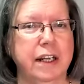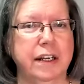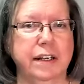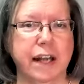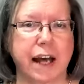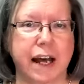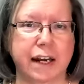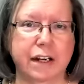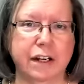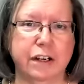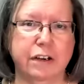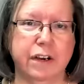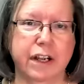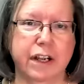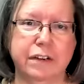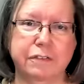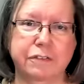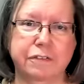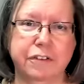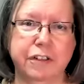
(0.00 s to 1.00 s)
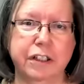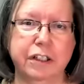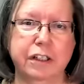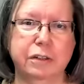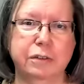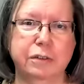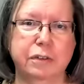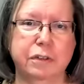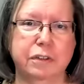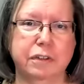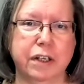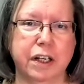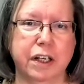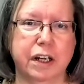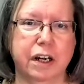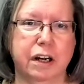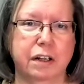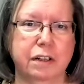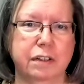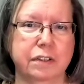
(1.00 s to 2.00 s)
not a granfalloon or a
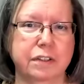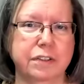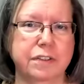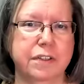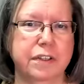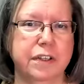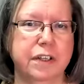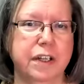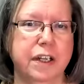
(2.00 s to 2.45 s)
cult,